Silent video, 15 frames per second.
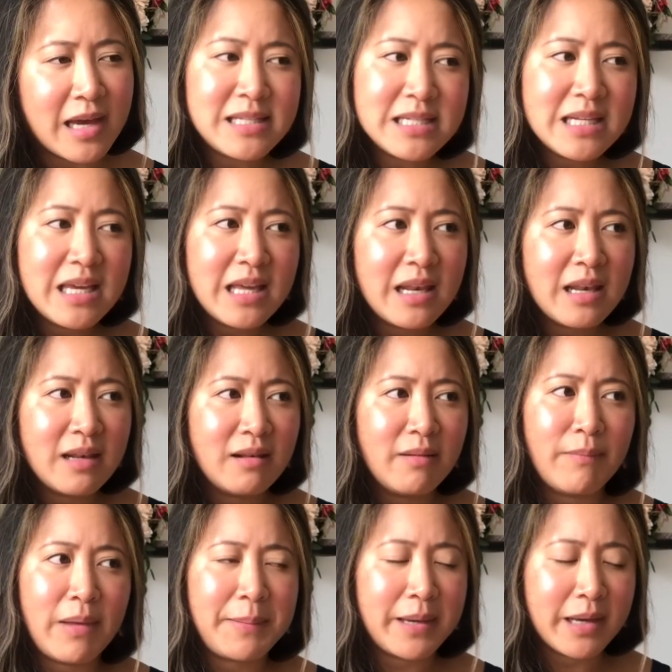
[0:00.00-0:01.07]
I did it
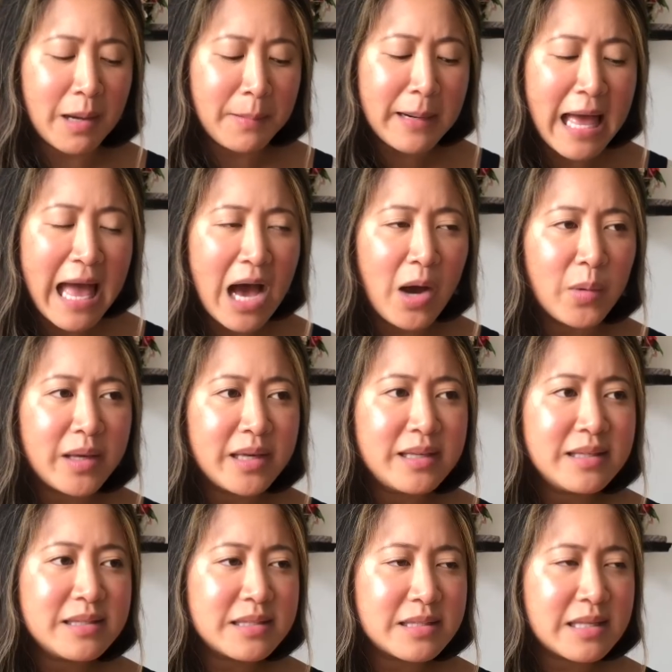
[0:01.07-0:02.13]
in maybe a couple of
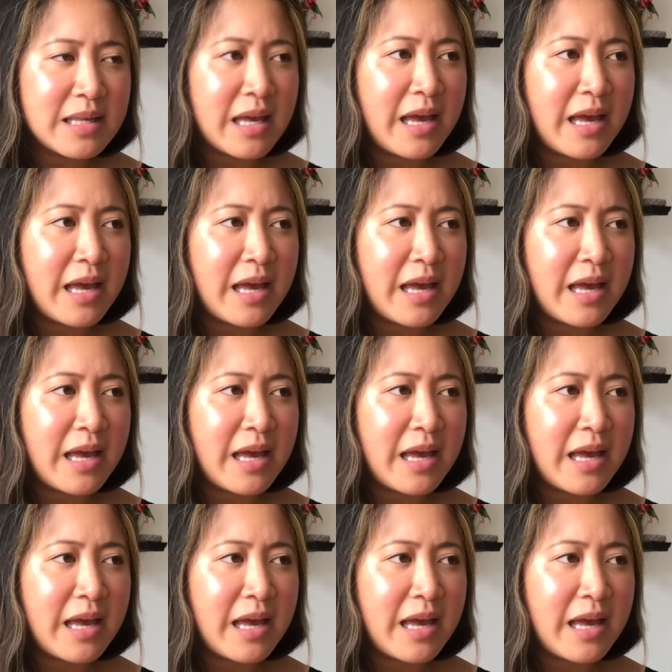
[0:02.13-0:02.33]
hours.